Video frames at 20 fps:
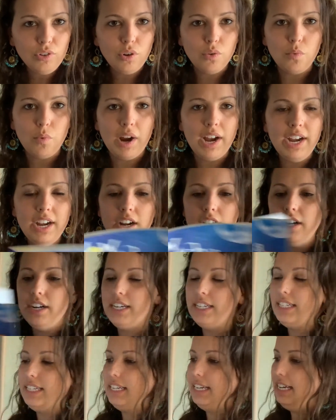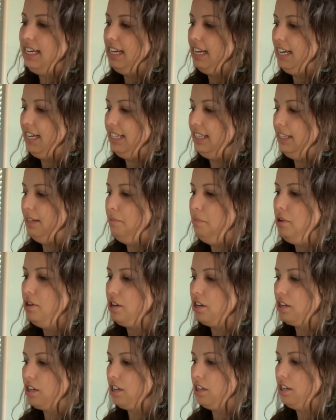Where is he in the
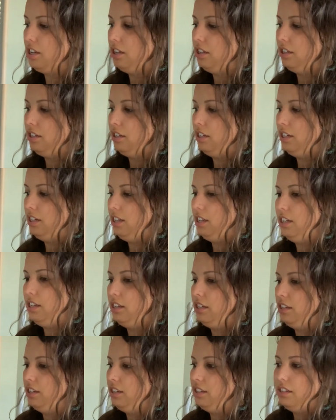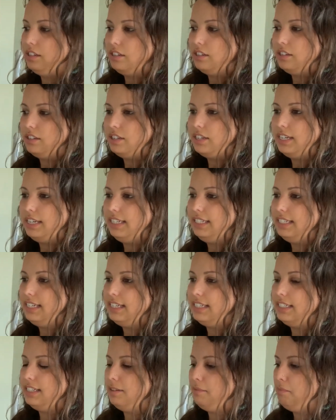book? He
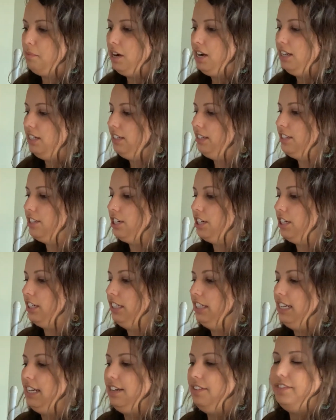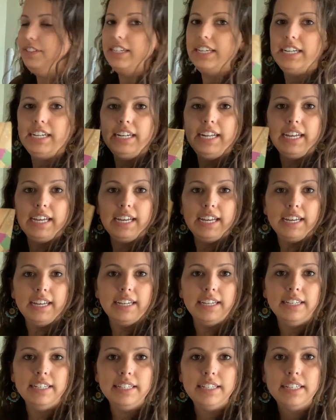says the monster lives in
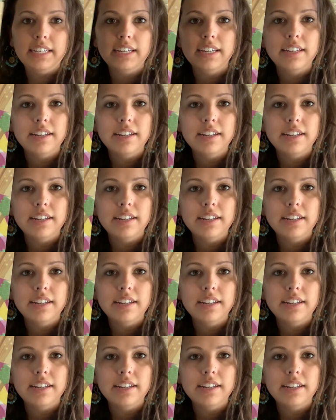his